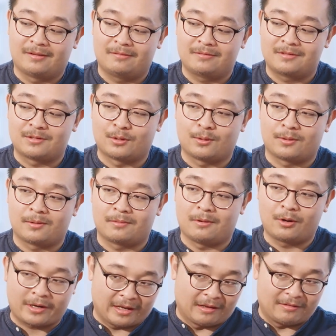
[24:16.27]
So
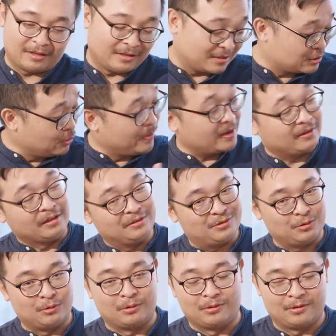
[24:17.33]
okay, then let's go back then
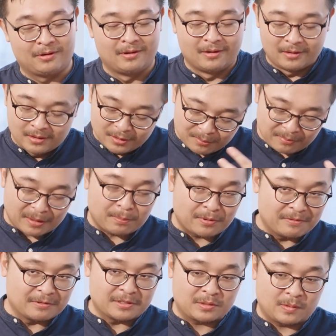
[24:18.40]
to my
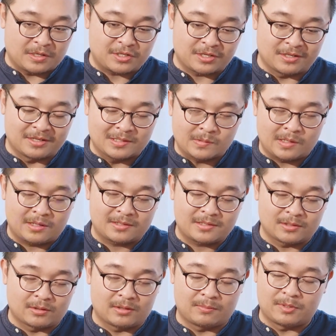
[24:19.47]
previous question as well.
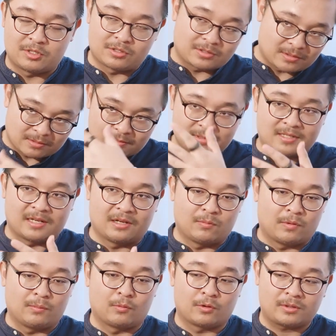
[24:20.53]
So let me just say it
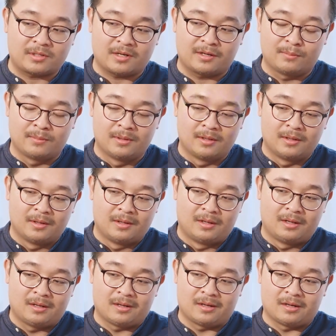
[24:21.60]
one more time.
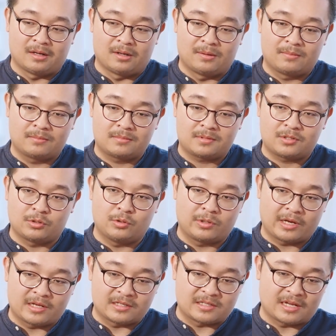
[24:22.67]
So you
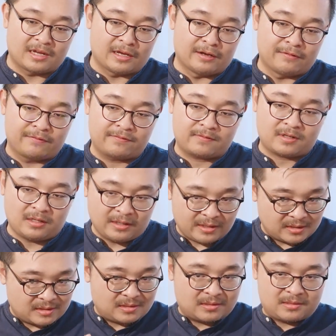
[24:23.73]
guys have
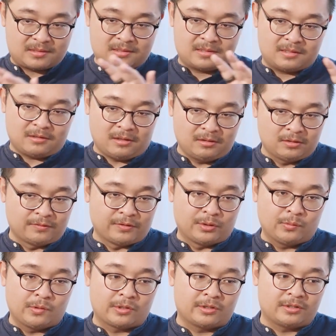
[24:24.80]
clients all over the
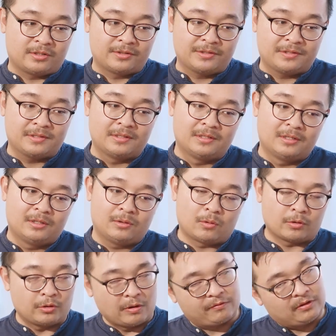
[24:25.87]
world,
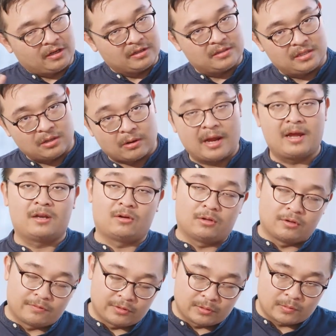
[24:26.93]
or you have clients here and all
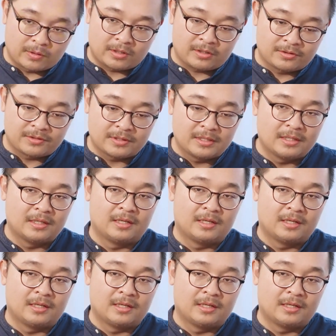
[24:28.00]
over the world.